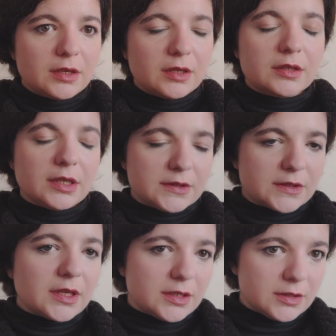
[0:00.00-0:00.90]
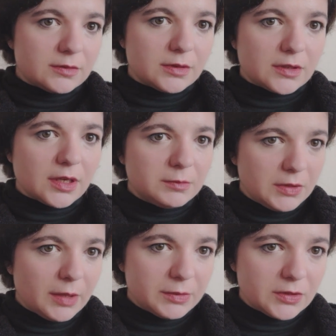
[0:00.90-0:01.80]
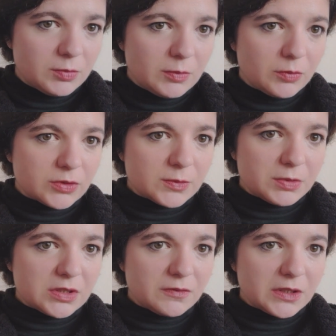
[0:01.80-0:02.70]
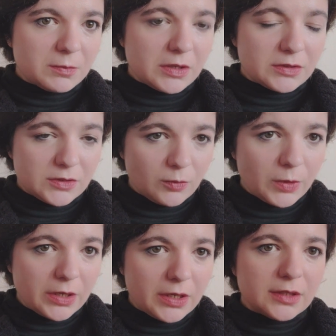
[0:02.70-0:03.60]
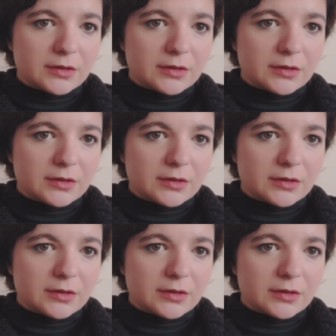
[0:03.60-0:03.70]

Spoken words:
Let's get into it. I'm going to be more specific about it. Don't worry.